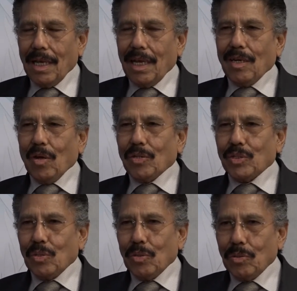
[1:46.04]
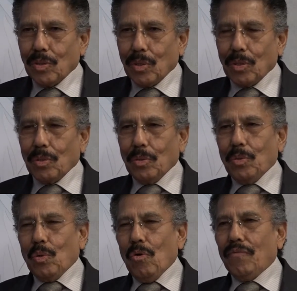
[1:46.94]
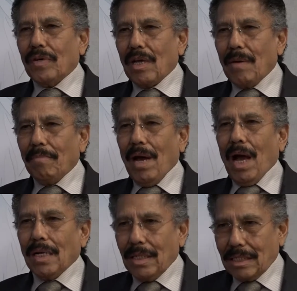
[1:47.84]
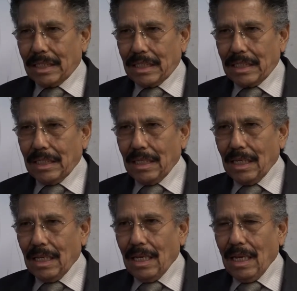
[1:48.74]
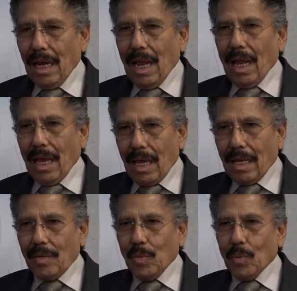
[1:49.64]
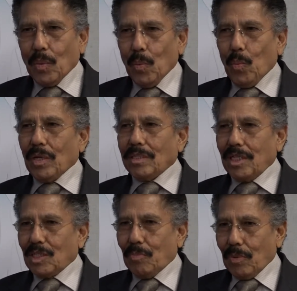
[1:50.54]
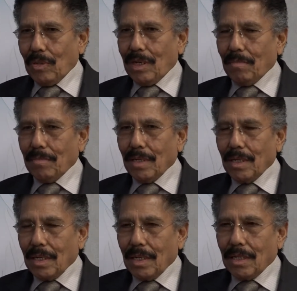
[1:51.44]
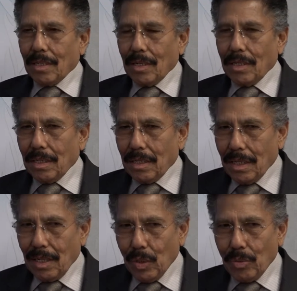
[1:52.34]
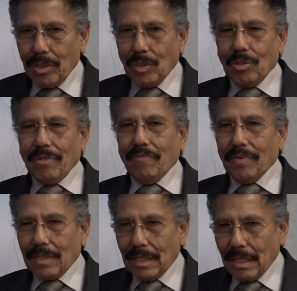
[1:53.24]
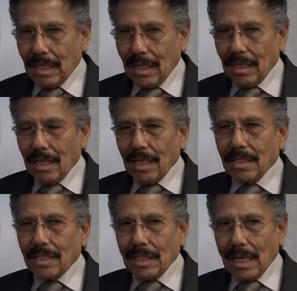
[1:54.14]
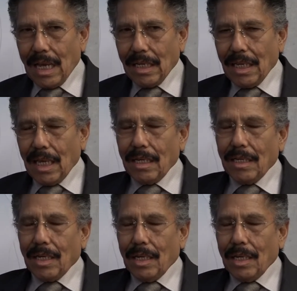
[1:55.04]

and also to overcome hungers. And with this program, the Louis University is trying